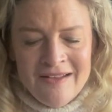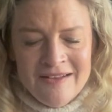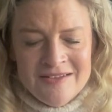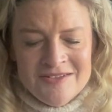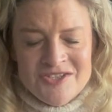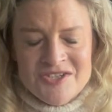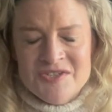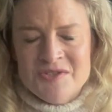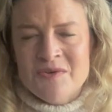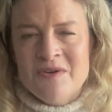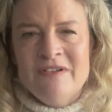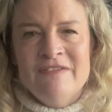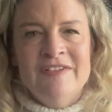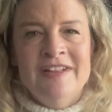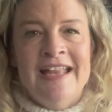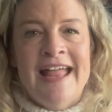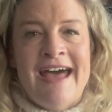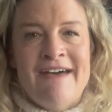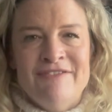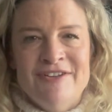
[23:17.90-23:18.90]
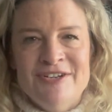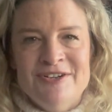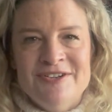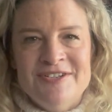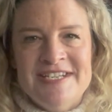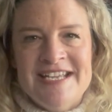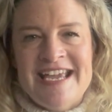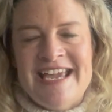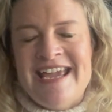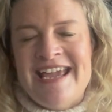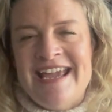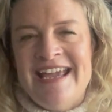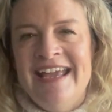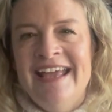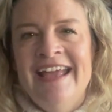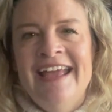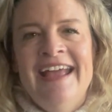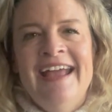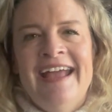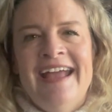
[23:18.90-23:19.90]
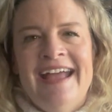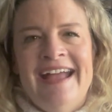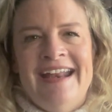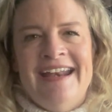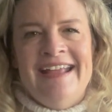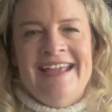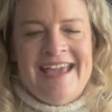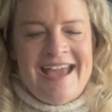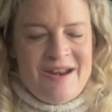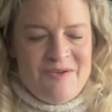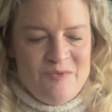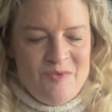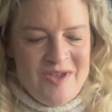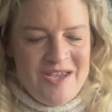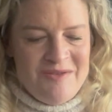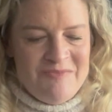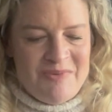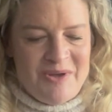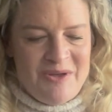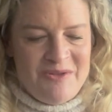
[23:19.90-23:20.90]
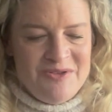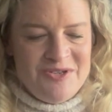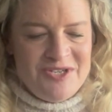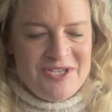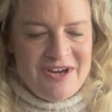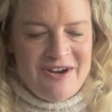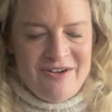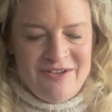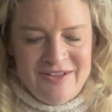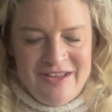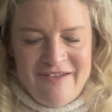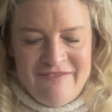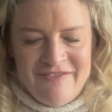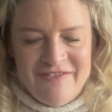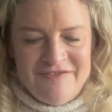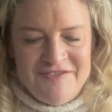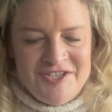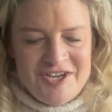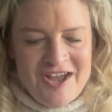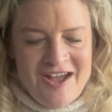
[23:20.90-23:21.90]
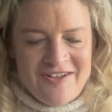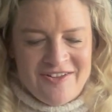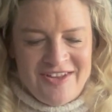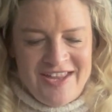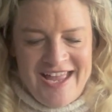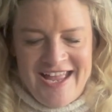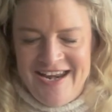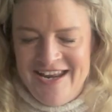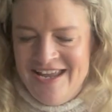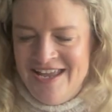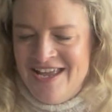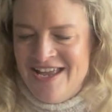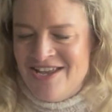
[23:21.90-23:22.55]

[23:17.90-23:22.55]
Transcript: just sort of a lavender tea. And again, we both shared a love of chocolate.